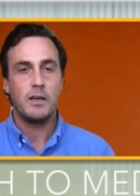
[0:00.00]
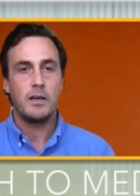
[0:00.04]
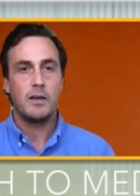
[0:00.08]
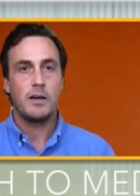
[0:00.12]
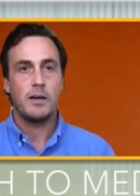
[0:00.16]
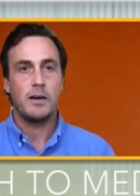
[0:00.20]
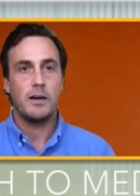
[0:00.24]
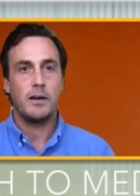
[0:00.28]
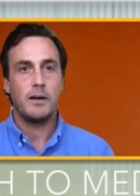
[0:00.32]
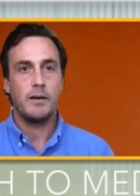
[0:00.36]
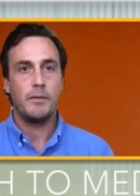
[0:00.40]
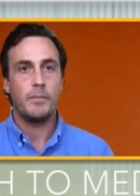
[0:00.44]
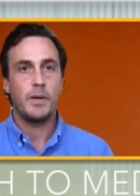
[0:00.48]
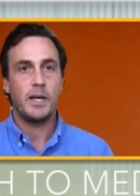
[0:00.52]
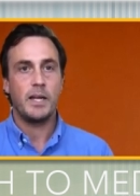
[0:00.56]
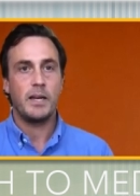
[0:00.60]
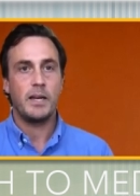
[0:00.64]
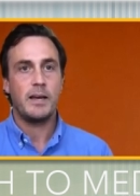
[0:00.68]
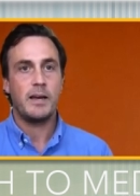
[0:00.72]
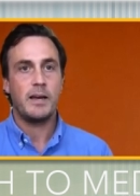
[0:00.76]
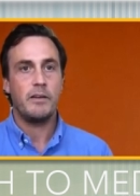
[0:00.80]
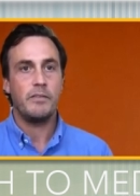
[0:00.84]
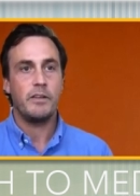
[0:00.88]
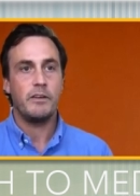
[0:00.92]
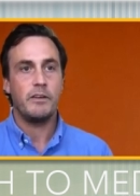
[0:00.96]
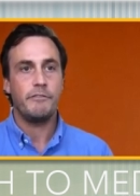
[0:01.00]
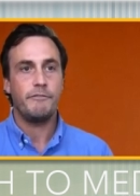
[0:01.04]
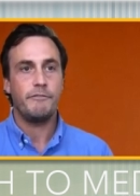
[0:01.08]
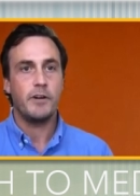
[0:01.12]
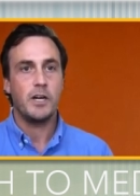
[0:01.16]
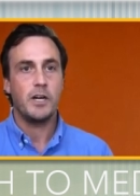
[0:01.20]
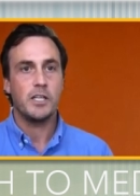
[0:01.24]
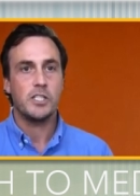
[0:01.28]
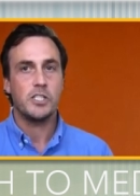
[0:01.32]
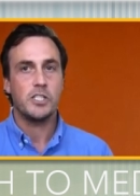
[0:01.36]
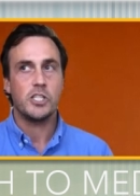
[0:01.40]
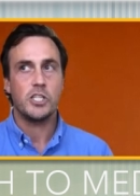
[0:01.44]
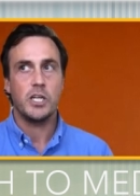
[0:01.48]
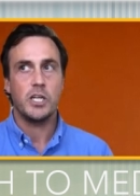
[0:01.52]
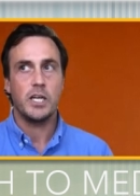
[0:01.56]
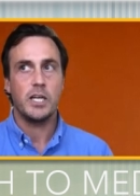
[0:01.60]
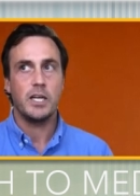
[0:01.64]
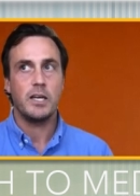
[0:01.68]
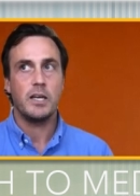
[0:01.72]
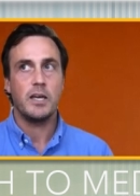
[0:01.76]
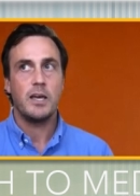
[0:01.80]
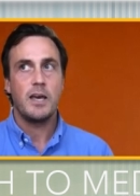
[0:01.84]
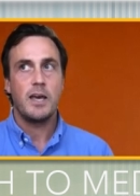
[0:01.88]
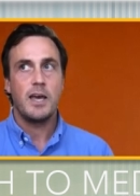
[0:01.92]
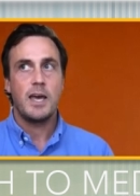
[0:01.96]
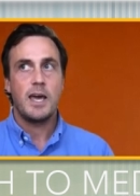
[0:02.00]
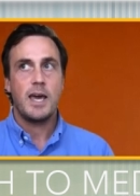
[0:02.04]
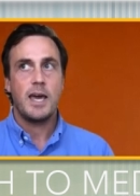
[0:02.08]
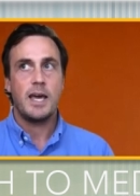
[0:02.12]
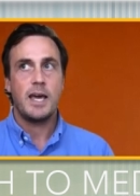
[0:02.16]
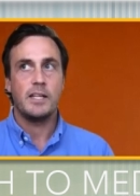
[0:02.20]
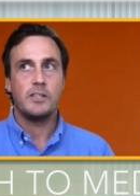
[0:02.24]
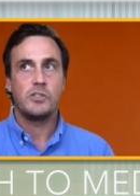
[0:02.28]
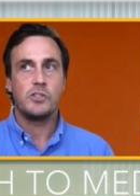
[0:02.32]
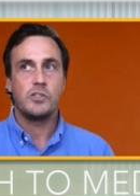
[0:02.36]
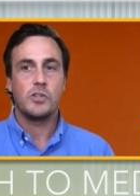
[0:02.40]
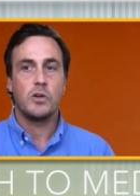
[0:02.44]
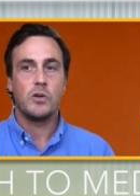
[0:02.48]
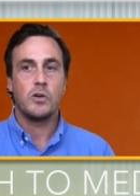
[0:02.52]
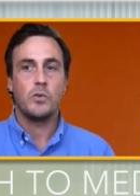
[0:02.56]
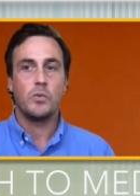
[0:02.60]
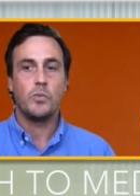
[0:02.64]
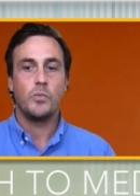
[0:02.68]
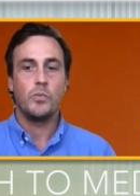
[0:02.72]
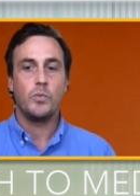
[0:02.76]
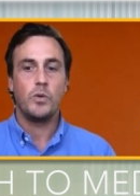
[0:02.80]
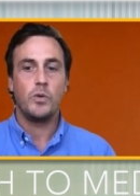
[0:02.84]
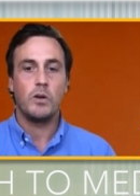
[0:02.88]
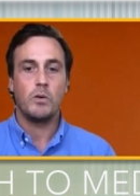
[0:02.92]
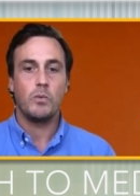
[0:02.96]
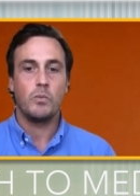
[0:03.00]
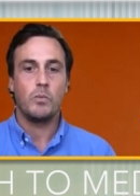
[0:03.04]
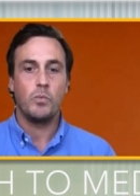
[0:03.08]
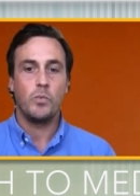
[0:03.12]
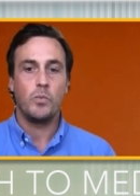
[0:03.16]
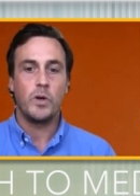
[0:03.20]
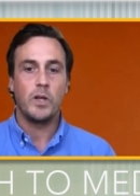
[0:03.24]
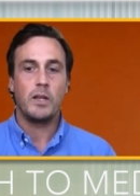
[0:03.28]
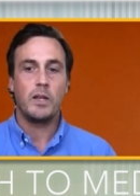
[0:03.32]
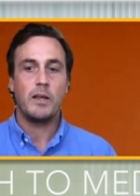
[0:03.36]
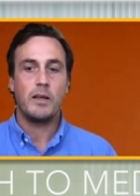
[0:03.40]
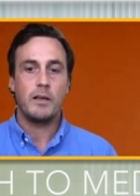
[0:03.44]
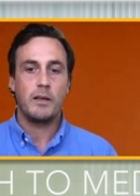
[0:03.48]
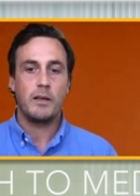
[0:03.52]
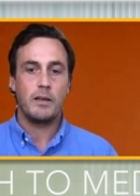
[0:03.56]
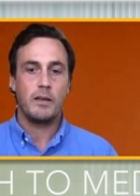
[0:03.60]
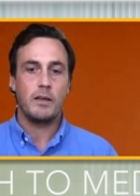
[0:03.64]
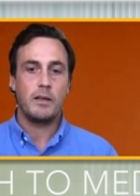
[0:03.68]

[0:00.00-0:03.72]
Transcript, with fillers: um, and how they're functioning. And so, you know, we'll,